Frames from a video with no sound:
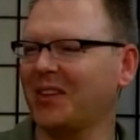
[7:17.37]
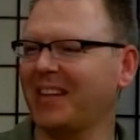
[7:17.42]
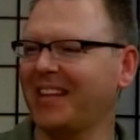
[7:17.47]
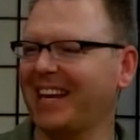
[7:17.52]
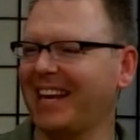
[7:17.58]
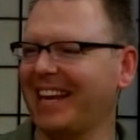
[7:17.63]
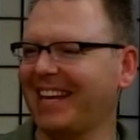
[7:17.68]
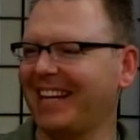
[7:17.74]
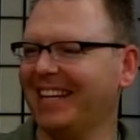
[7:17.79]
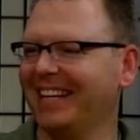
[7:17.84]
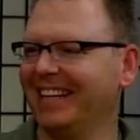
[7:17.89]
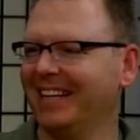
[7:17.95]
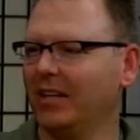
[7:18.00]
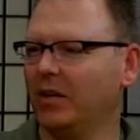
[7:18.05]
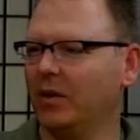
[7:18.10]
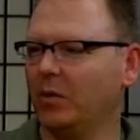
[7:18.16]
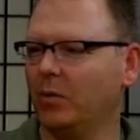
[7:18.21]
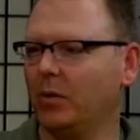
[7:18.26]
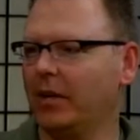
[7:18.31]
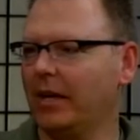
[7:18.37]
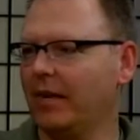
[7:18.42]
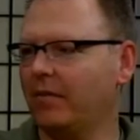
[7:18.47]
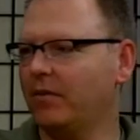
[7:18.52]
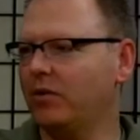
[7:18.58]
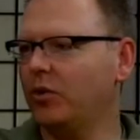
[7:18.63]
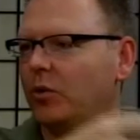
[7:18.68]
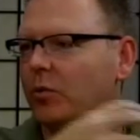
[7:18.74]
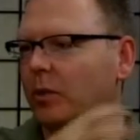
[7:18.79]
than that, we
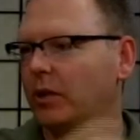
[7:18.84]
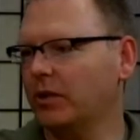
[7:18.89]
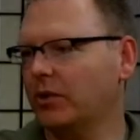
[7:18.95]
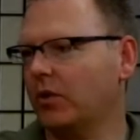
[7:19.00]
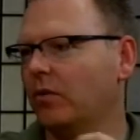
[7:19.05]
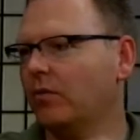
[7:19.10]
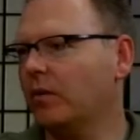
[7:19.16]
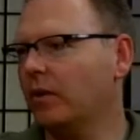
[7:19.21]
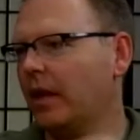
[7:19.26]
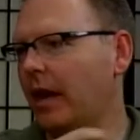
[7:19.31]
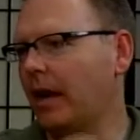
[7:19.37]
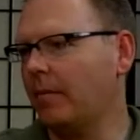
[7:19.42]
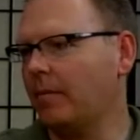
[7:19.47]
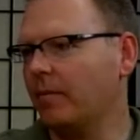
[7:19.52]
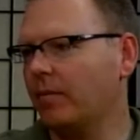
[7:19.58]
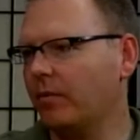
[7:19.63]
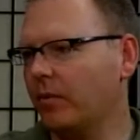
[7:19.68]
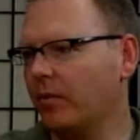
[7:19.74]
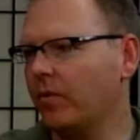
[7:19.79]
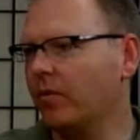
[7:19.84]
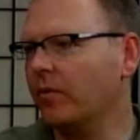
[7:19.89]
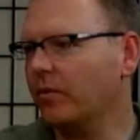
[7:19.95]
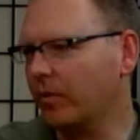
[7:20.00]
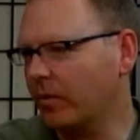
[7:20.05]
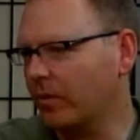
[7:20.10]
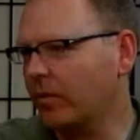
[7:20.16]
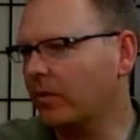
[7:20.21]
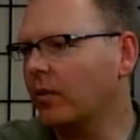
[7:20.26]
have too much overlap
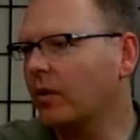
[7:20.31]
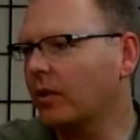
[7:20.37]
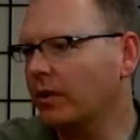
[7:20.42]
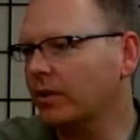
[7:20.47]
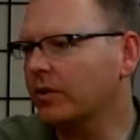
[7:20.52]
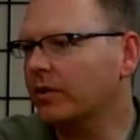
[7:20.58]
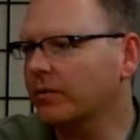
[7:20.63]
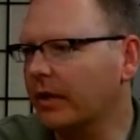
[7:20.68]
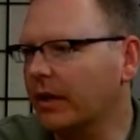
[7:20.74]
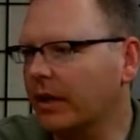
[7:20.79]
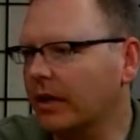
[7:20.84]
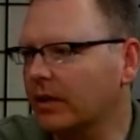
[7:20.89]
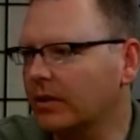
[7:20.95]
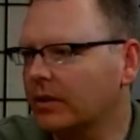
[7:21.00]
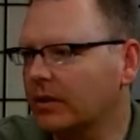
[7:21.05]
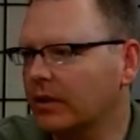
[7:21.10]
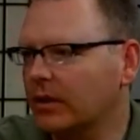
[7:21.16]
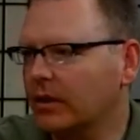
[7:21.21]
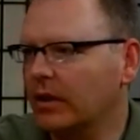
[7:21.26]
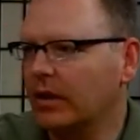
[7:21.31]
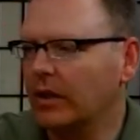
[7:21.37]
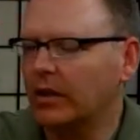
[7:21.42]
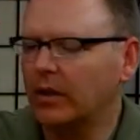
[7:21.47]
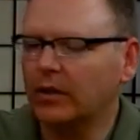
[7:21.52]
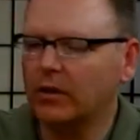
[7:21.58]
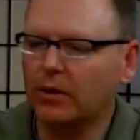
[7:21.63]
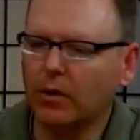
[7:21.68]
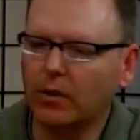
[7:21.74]
for large events.
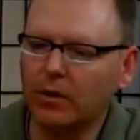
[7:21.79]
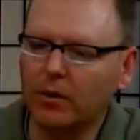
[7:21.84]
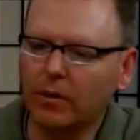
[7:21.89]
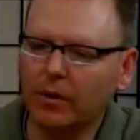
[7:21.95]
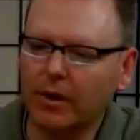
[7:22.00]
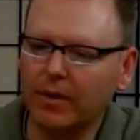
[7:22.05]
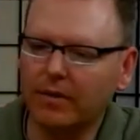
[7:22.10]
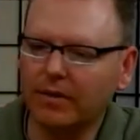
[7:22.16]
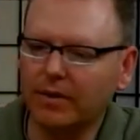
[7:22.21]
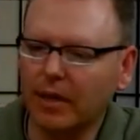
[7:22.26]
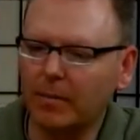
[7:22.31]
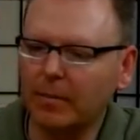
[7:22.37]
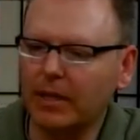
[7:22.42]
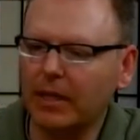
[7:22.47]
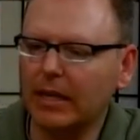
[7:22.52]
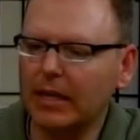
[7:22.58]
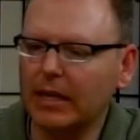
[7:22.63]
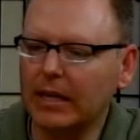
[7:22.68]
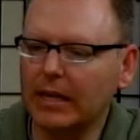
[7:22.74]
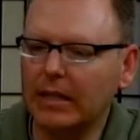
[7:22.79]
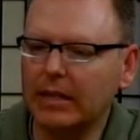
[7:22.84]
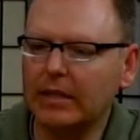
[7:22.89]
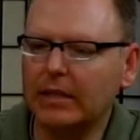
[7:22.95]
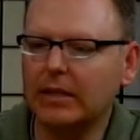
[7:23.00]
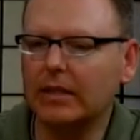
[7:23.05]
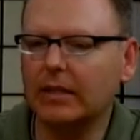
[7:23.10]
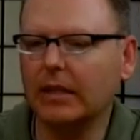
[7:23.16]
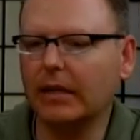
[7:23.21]
So if something
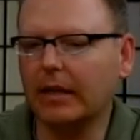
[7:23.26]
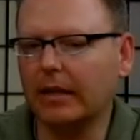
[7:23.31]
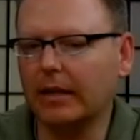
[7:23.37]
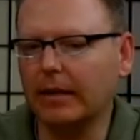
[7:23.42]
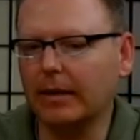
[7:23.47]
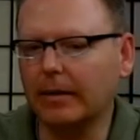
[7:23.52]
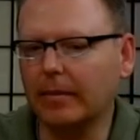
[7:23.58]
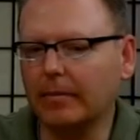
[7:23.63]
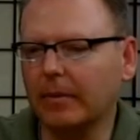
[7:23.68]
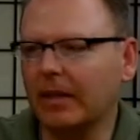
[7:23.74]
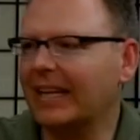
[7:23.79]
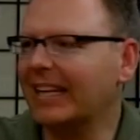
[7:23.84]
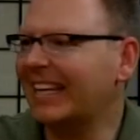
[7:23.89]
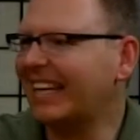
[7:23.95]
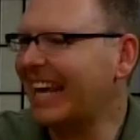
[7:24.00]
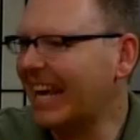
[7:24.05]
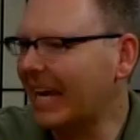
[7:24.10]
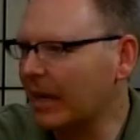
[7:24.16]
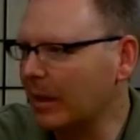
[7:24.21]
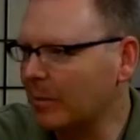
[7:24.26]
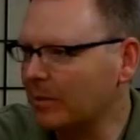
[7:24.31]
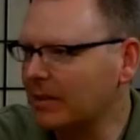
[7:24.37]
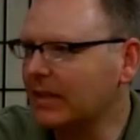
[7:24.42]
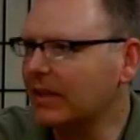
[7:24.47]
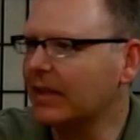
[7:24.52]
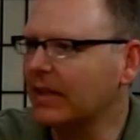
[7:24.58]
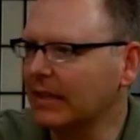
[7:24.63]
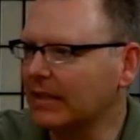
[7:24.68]
needs like
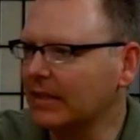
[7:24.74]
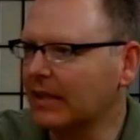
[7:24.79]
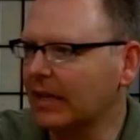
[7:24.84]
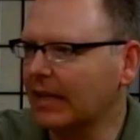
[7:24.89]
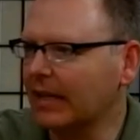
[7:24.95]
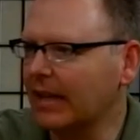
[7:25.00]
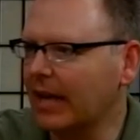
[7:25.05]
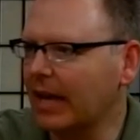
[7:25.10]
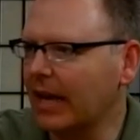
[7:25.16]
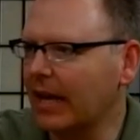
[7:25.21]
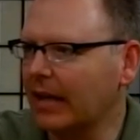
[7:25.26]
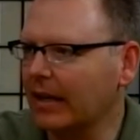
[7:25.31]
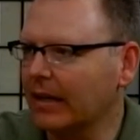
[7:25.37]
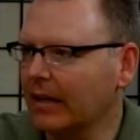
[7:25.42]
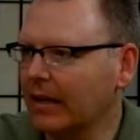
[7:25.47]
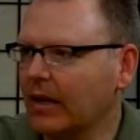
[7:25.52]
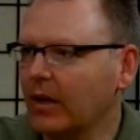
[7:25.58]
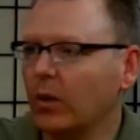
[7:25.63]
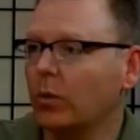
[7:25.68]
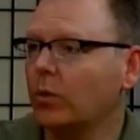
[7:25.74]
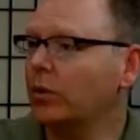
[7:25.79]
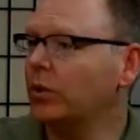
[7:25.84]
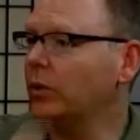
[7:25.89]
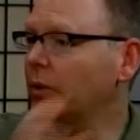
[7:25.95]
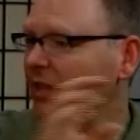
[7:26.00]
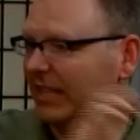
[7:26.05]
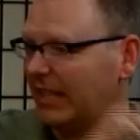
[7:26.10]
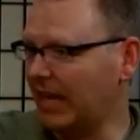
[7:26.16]
camps and things like that, we'll
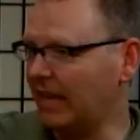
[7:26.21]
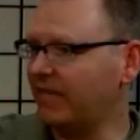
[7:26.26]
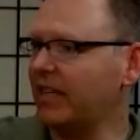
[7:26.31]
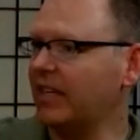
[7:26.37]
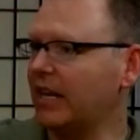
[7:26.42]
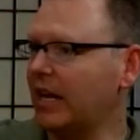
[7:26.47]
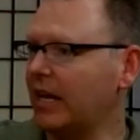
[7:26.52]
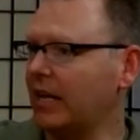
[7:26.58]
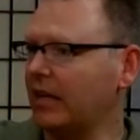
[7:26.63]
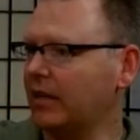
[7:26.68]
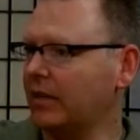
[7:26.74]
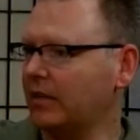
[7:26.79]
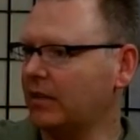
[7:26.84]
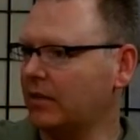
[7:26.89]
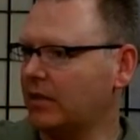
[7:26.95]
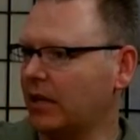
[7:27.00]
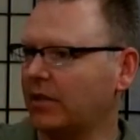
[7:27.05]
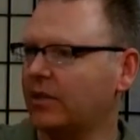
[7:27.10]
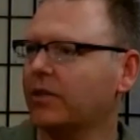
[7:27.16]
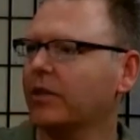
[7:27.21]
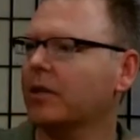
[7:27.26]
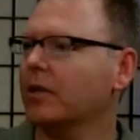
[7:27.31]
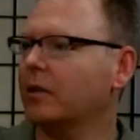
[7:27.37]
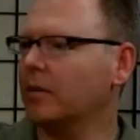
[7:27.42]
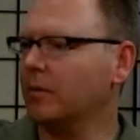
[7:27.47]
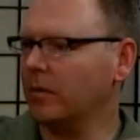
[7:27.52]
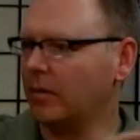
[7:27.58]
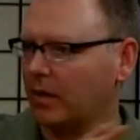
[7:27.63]
do a save the date
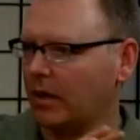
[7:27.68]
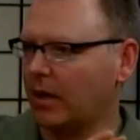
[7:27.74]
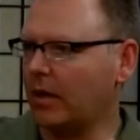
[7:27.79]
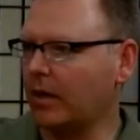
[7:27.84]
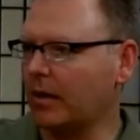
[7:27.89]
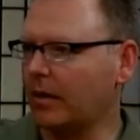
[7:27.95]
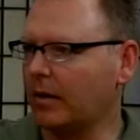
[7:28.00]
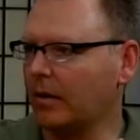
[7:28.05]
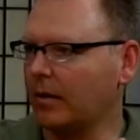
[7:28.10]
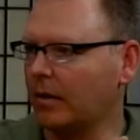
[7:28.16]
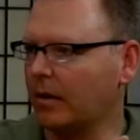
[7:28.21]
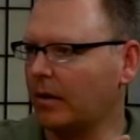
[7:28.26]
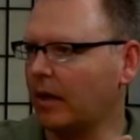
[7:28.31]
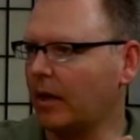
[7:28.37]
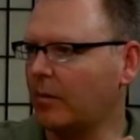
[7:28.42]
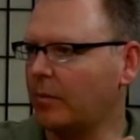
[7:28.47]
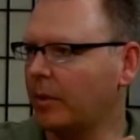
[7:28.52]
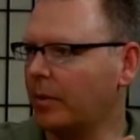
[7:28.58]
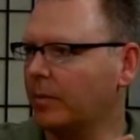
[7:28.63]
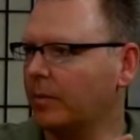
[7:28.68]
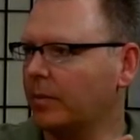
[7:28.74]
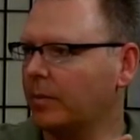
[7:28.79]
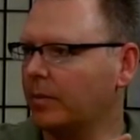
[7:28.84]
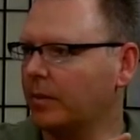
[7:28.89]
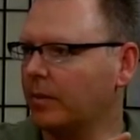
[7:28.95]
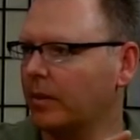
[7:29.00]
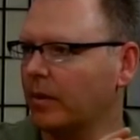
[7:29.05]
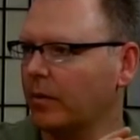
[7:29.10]
section, allow people
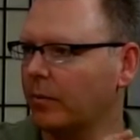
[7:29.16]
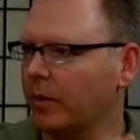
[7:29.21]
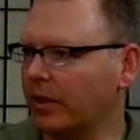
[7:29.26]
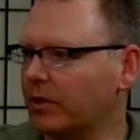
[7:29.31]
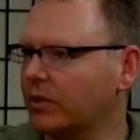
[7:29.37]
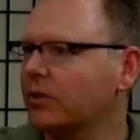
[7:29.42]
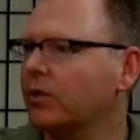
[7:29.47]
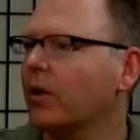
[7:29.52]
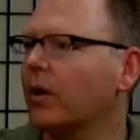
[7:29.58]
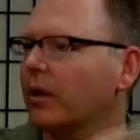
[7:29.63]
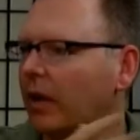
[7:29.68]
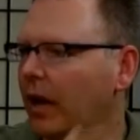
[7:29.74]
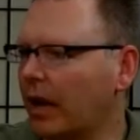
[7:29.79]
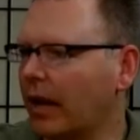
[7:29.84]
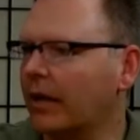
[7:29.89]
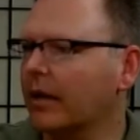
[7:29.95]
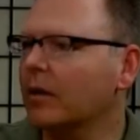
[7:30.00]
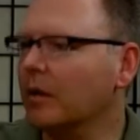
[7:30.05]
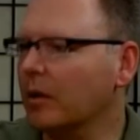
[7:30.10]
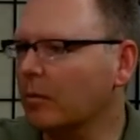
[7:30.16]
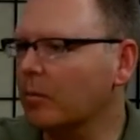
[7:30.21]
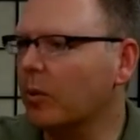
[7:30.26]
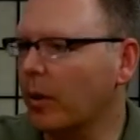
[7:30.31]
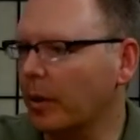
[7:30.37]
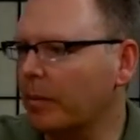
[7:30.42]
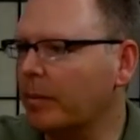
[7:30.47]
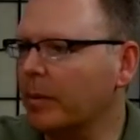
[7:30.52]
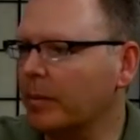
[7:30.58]
to then register online and
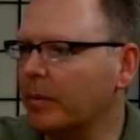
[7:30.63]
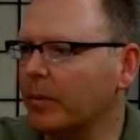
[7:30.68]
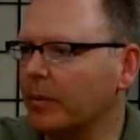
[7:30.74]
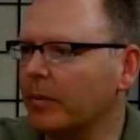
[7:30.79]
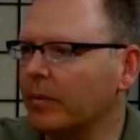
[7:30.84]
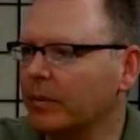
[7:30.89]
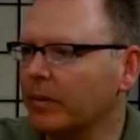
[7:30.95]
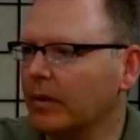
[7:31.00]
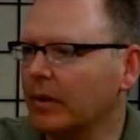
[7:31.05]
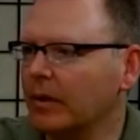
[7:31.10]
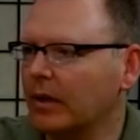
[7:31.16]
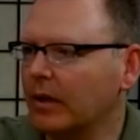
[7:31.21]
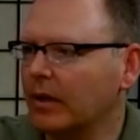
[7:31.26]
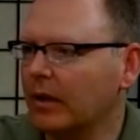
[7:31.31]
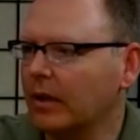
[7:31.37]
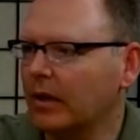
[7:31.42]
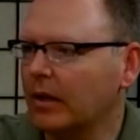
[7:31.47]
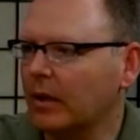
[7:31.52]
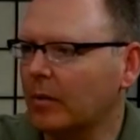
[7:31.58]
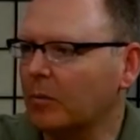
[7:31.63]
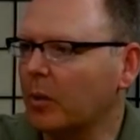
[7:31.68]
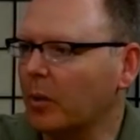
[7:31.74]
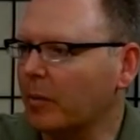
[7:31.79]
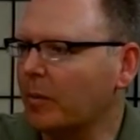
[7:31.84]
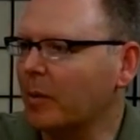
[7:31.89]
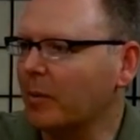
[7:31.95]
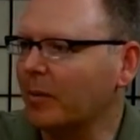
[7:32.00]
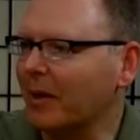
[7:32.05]
point people
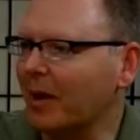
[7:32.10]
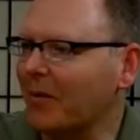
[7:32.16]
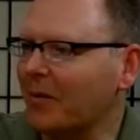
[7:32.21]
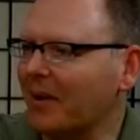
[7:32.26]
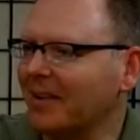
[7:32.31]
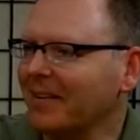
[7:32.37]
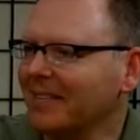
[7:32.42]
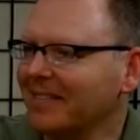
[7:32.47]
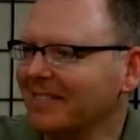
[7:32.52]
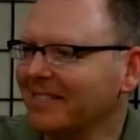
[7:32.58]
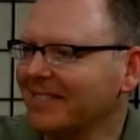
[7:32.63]
that way.